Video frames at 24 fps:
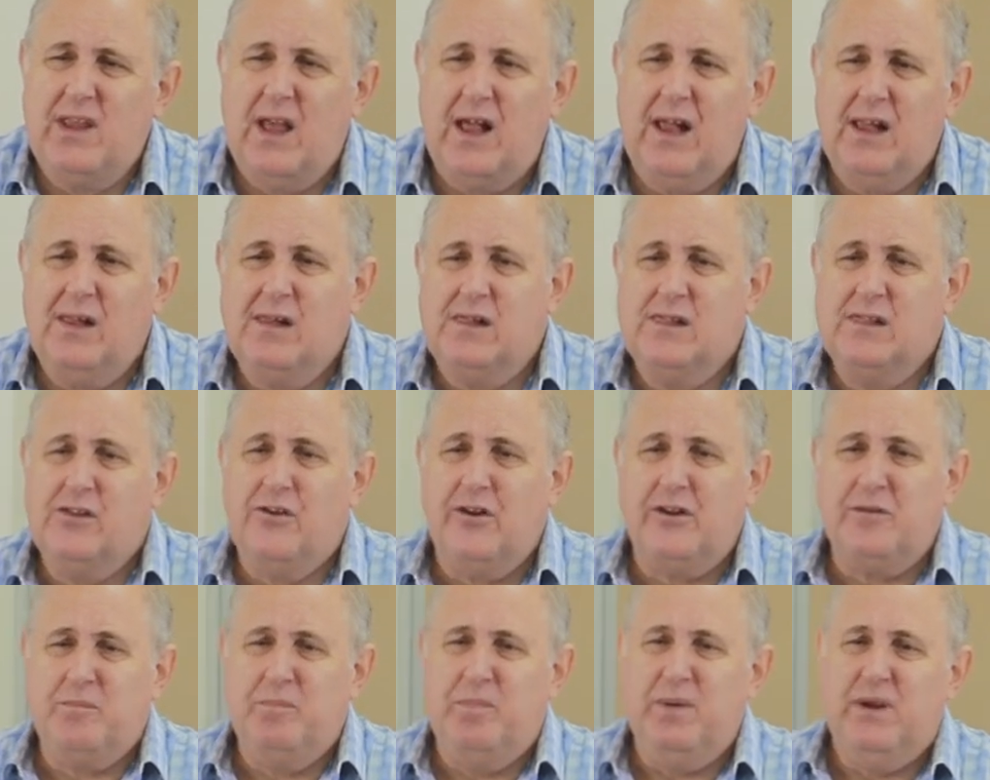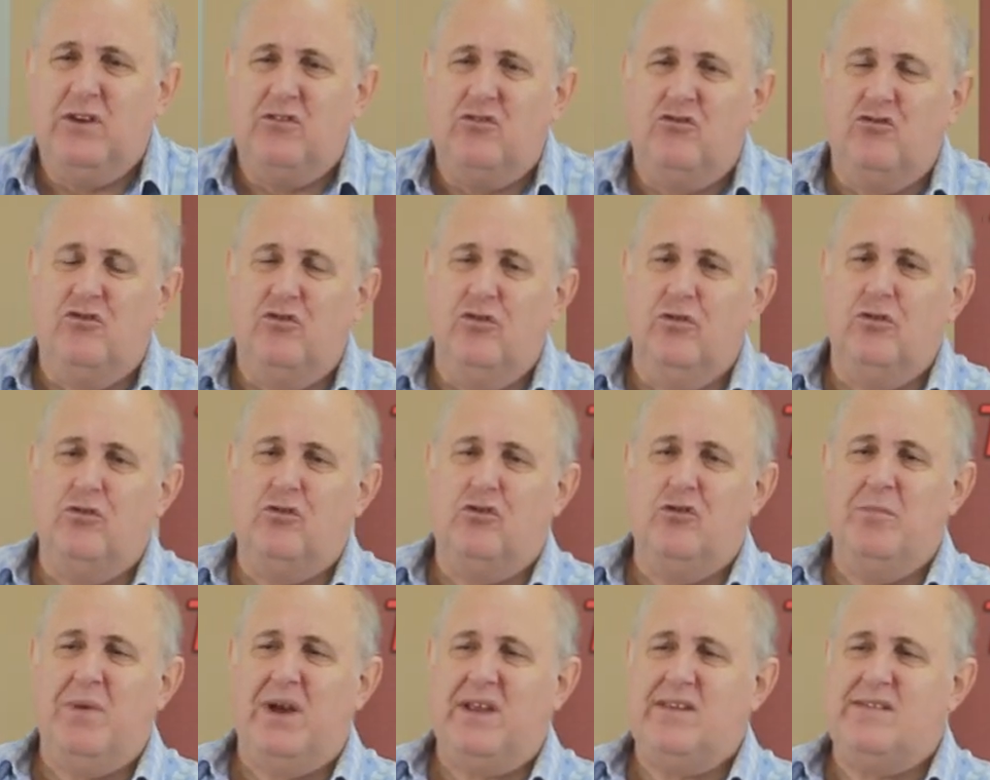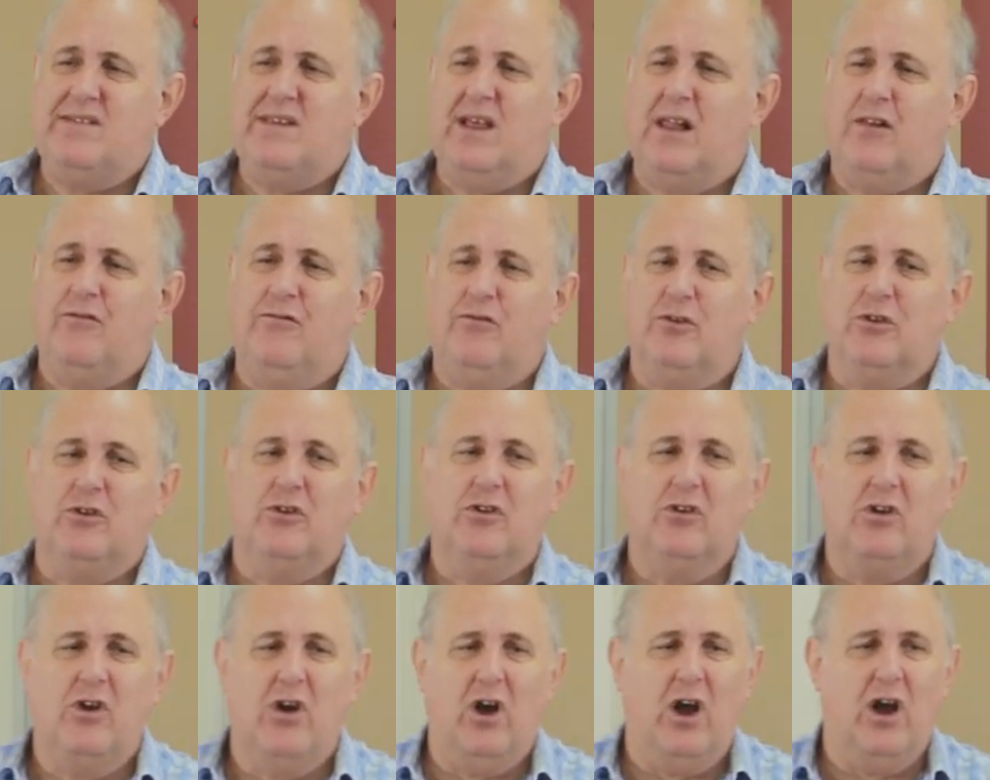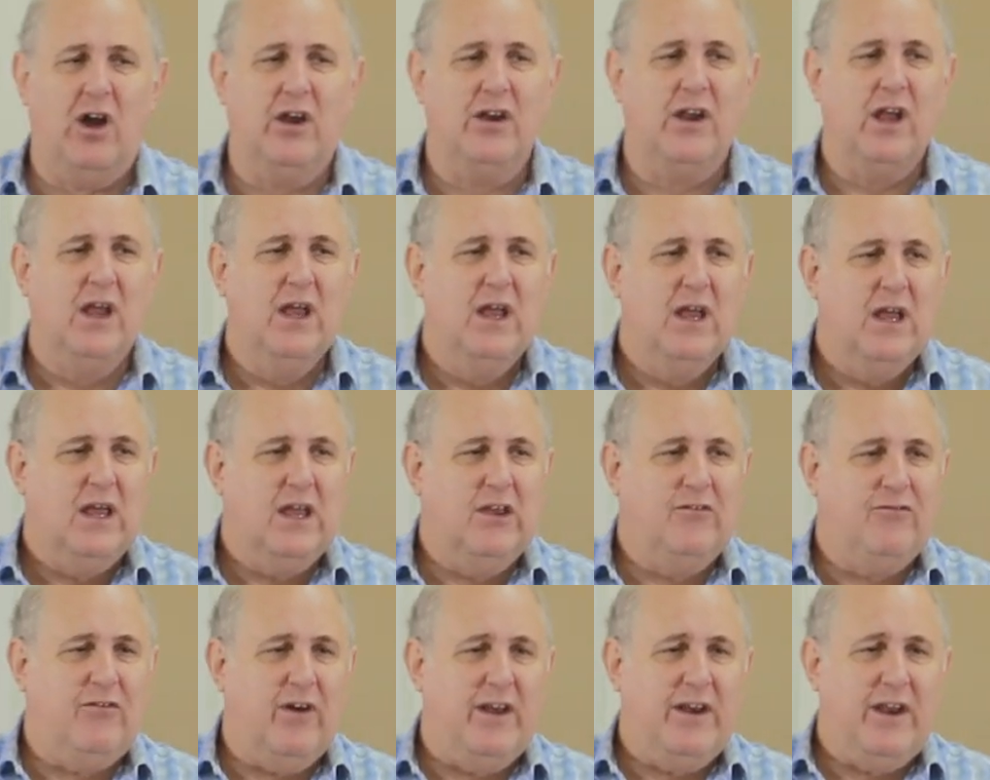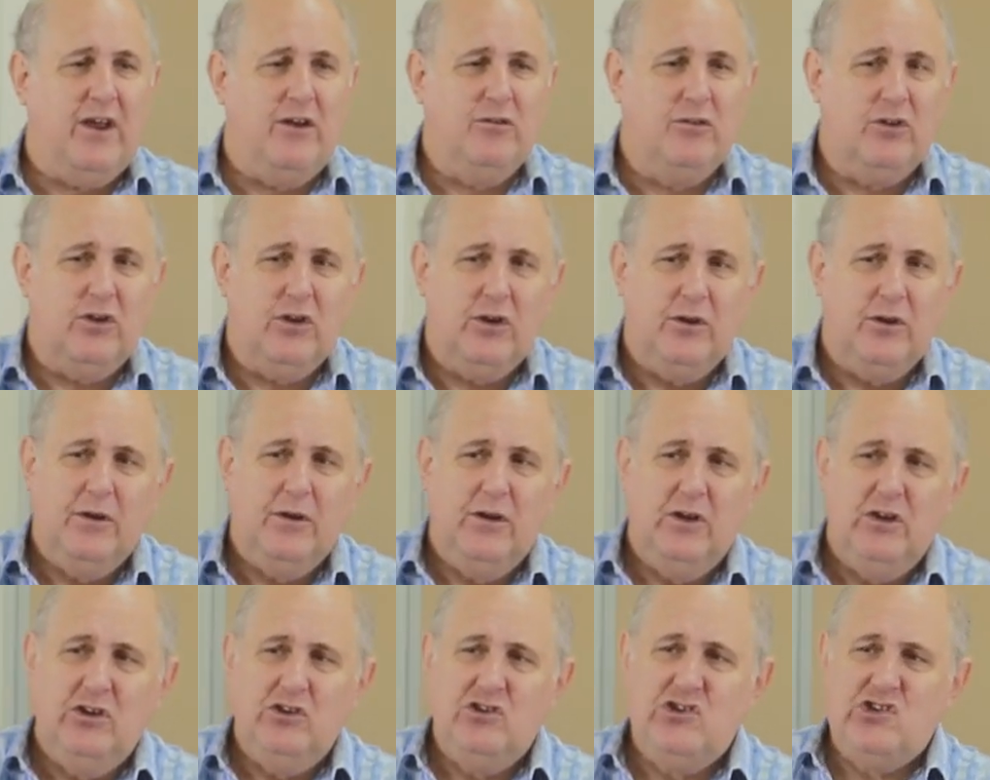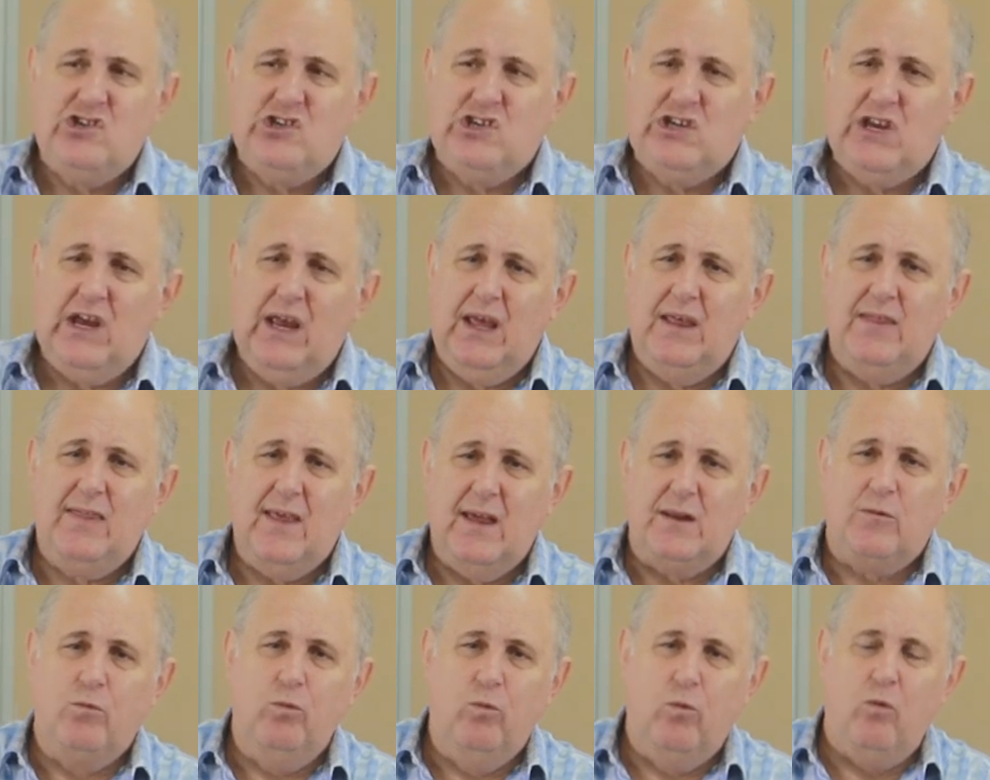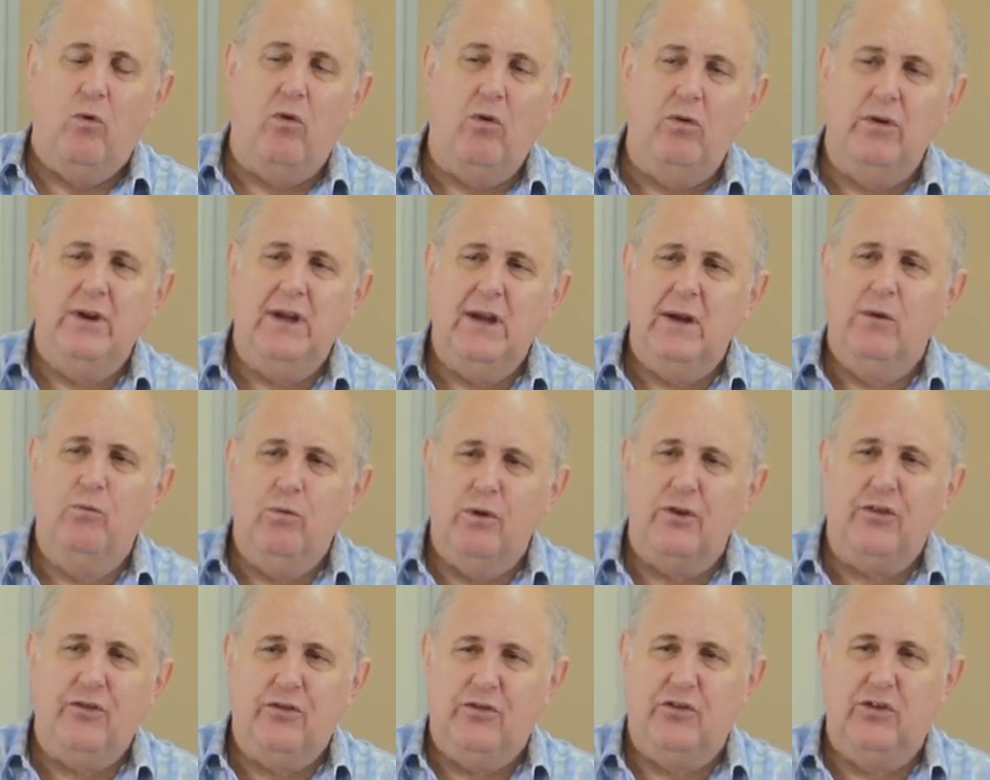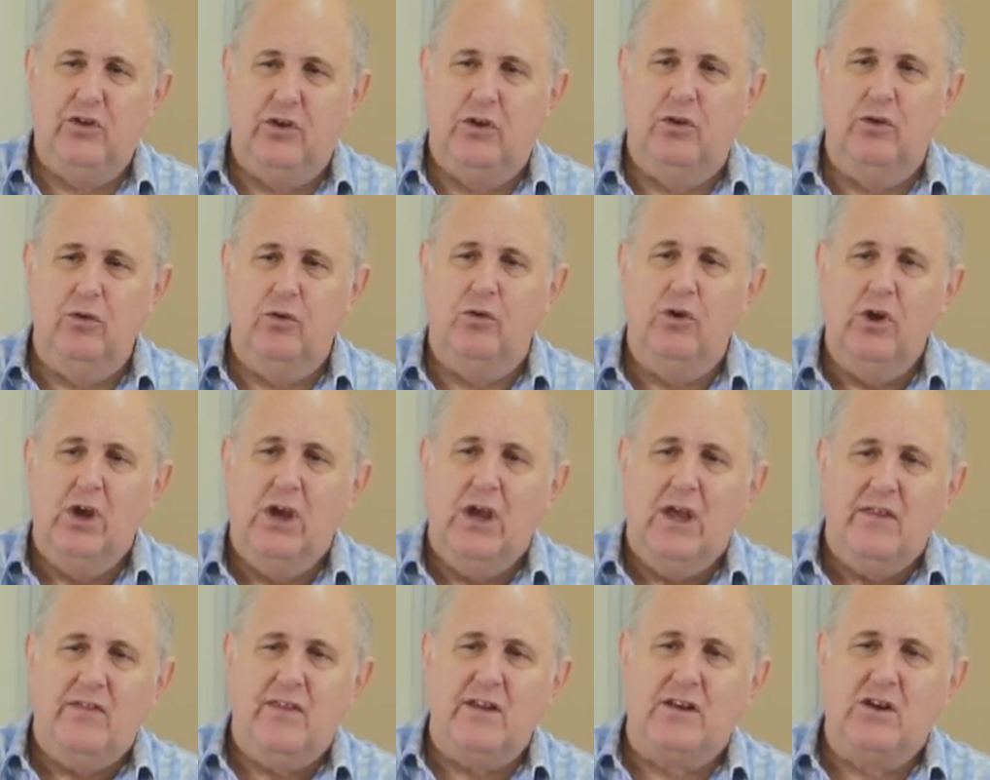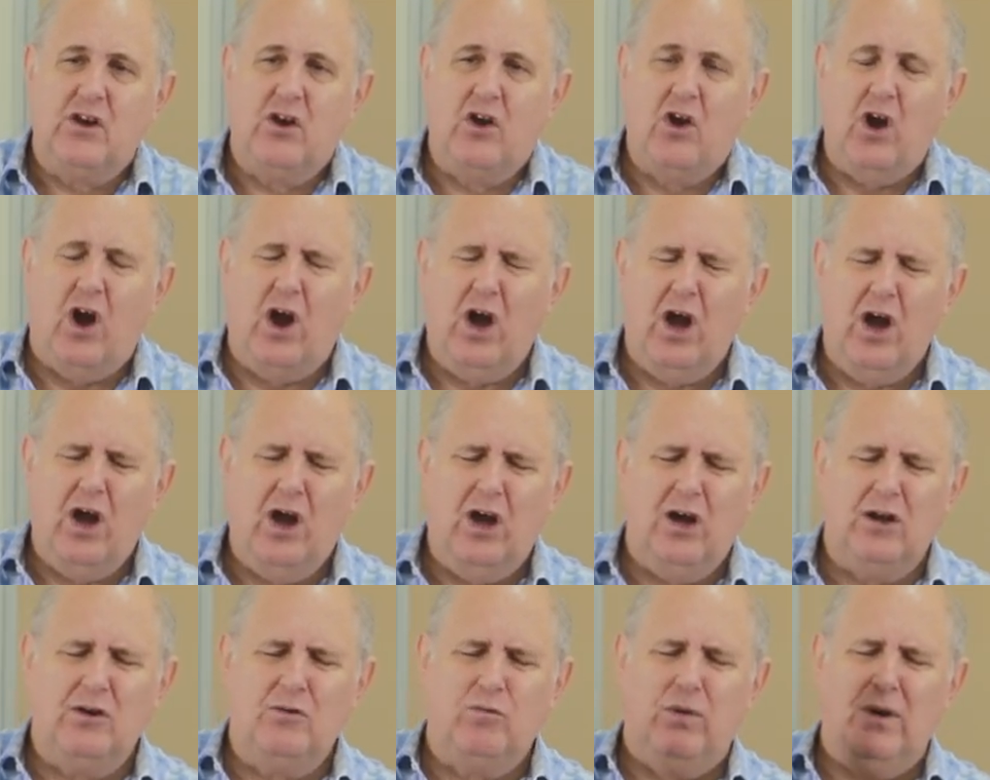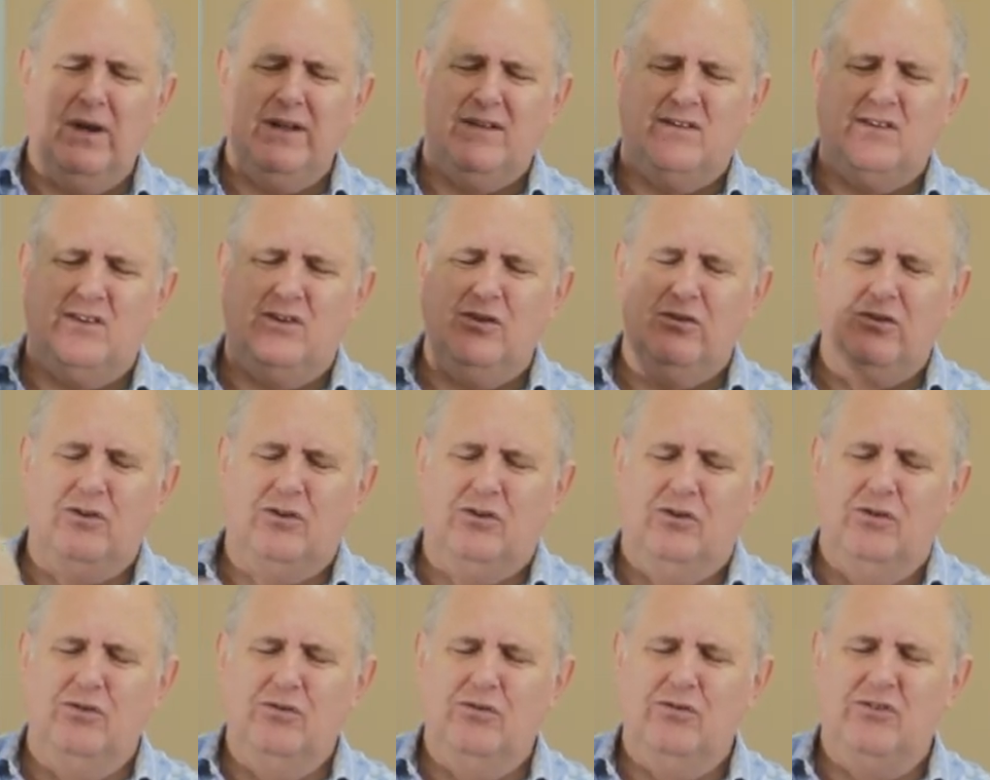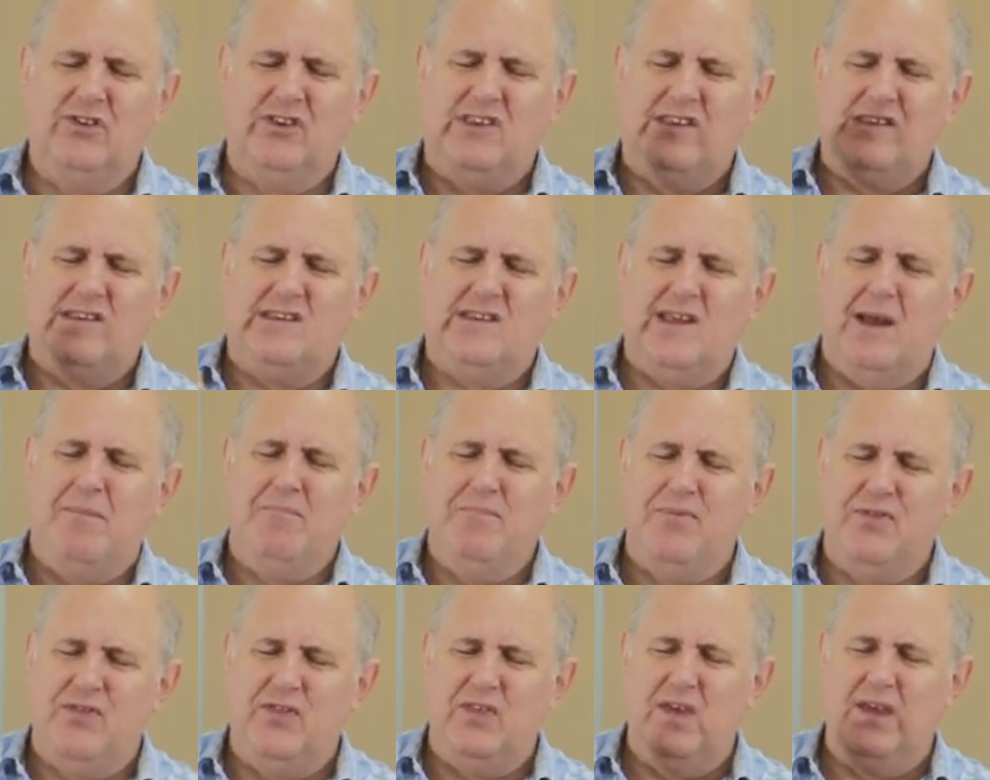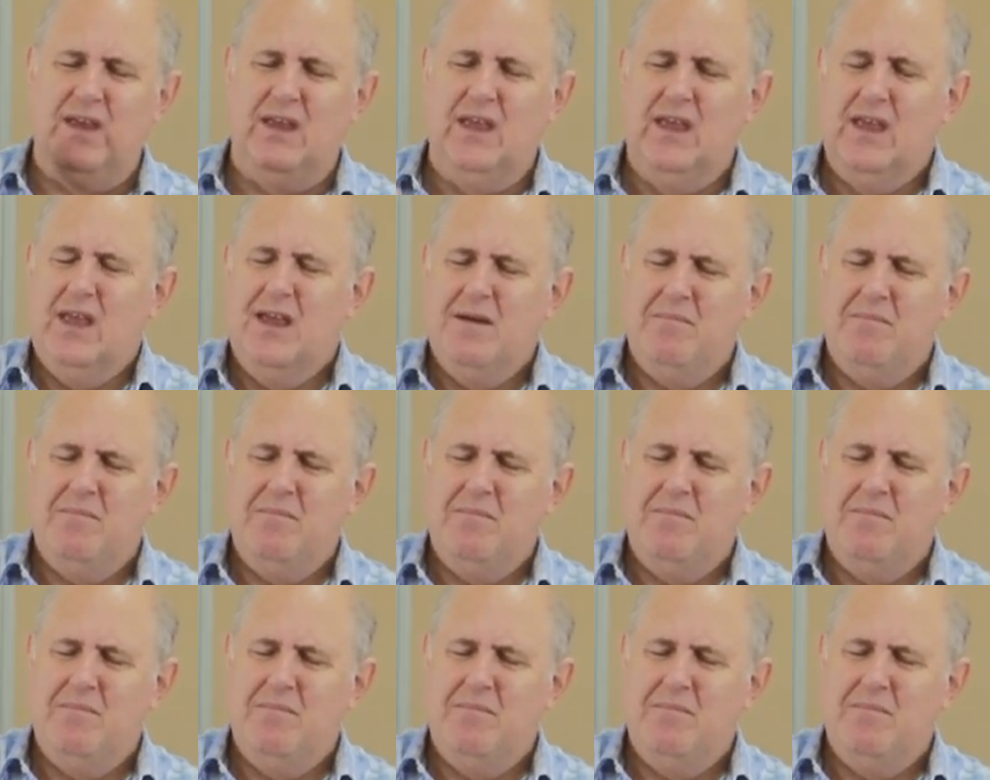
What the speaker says: I'll not be true to myself or to God if I don't share that warning with you, that God wants to do something.